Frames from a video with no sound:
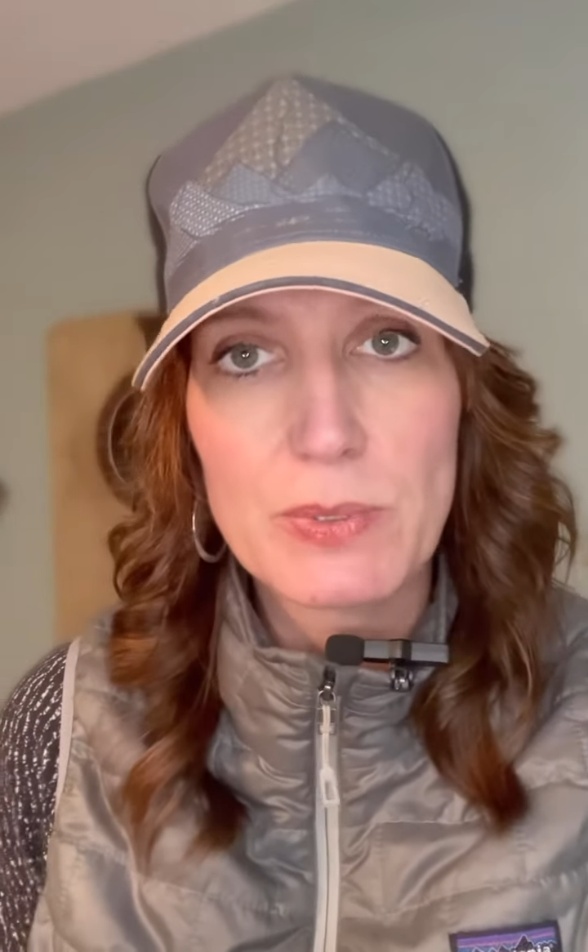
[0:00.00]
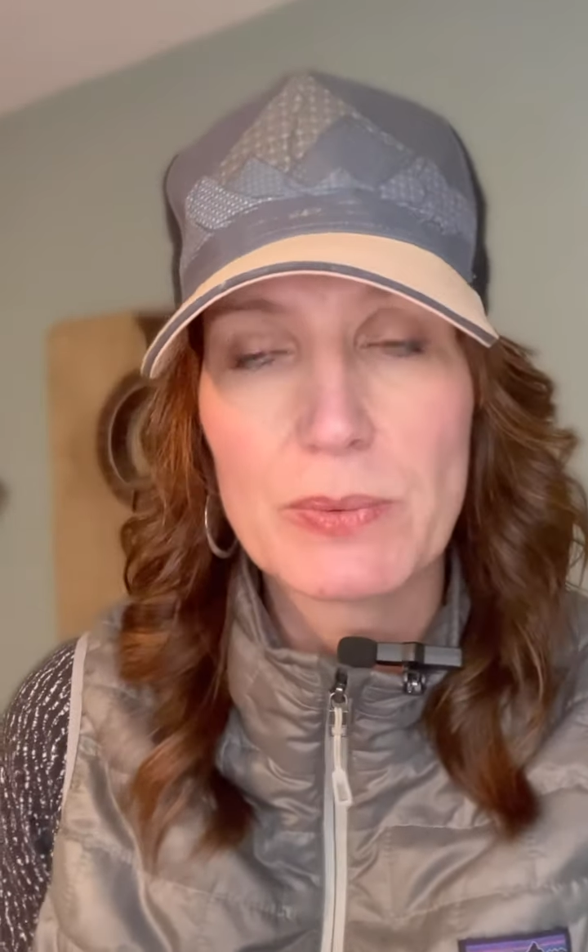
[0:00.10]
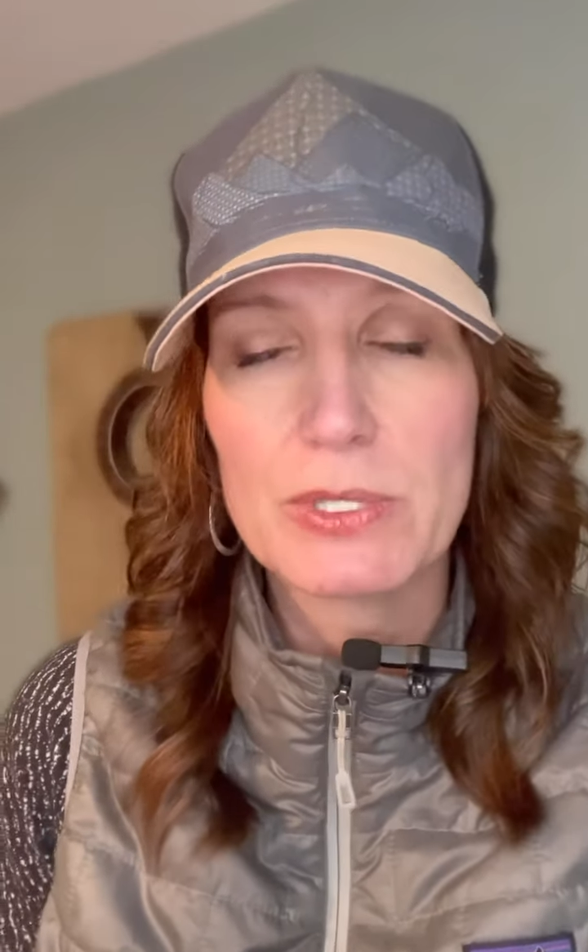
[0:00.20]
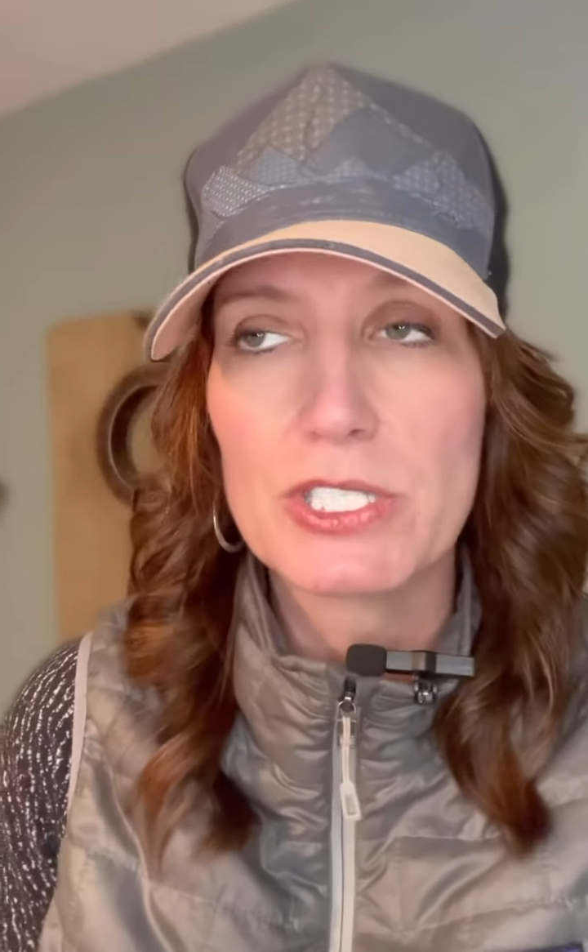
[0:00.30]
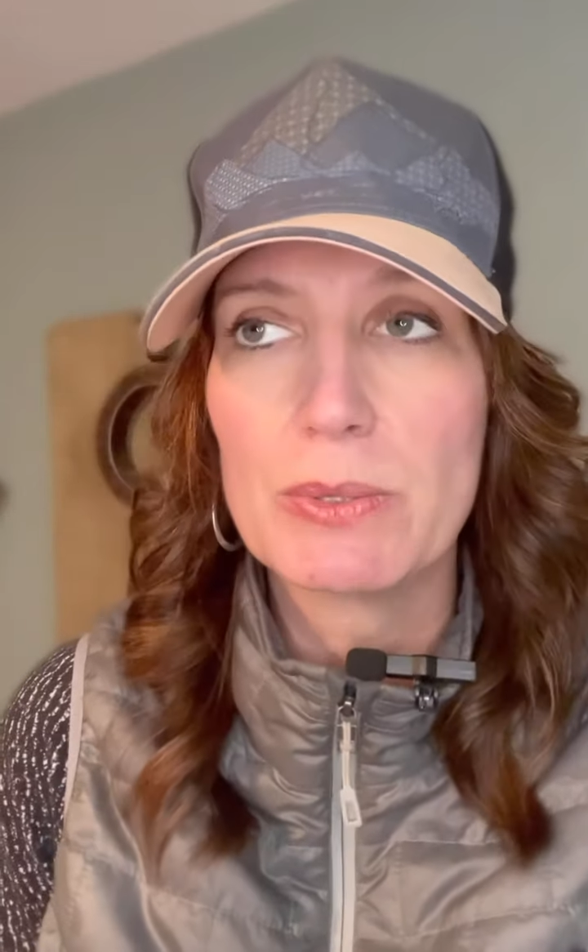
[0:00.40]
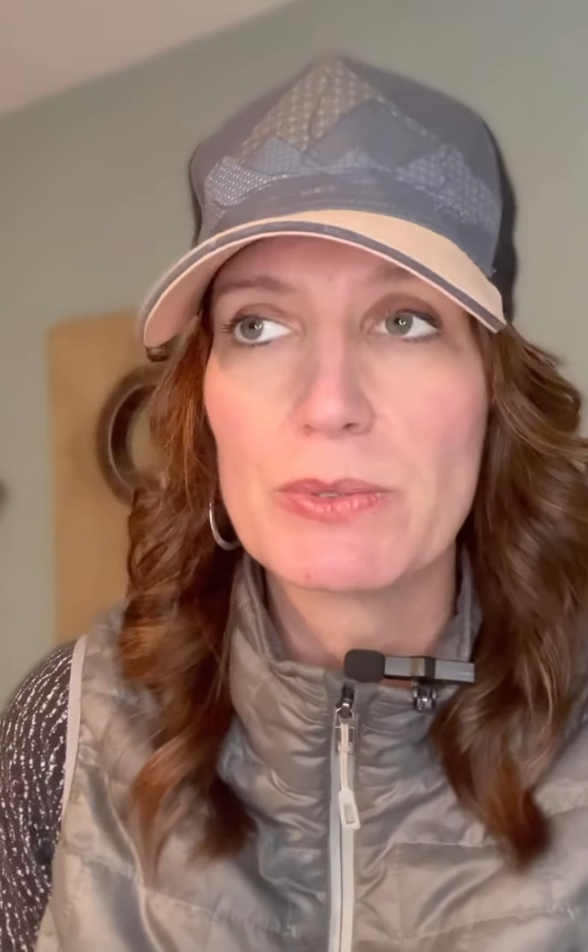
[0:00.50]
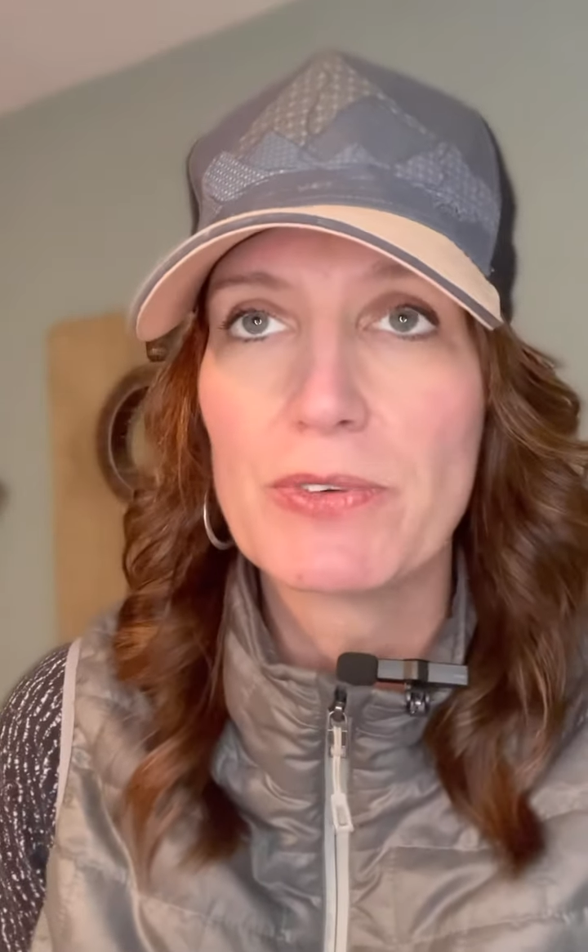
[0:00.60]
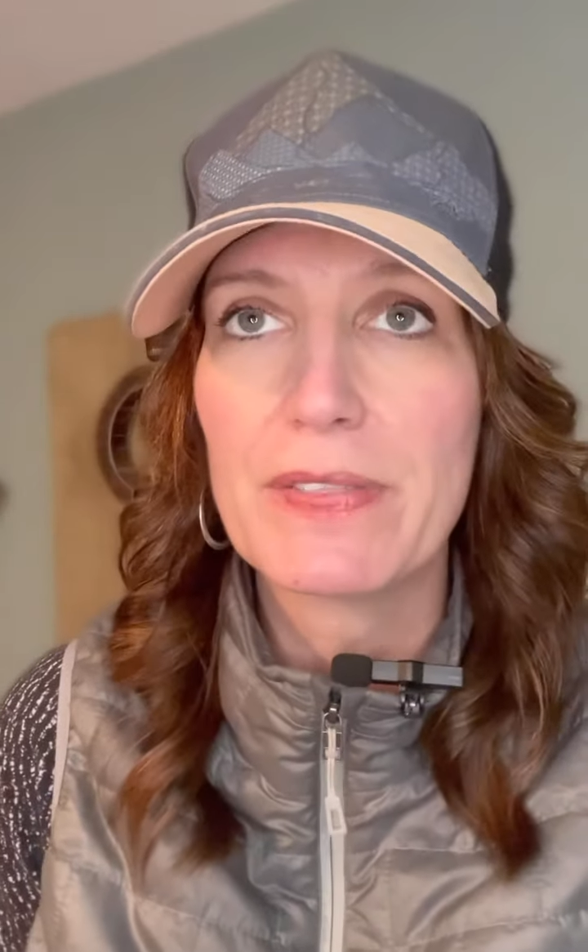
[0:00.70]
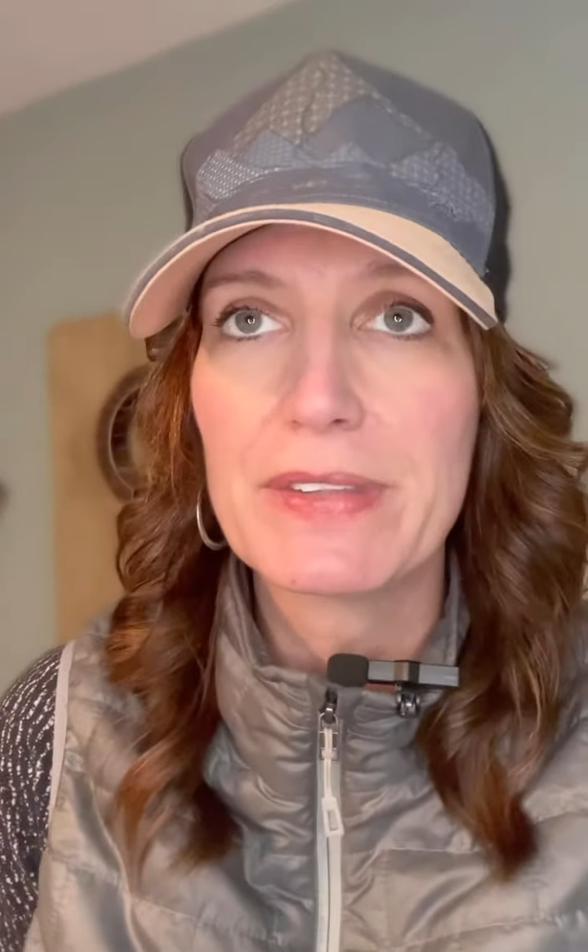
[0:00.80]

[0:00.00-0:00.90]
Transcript: with which she would fund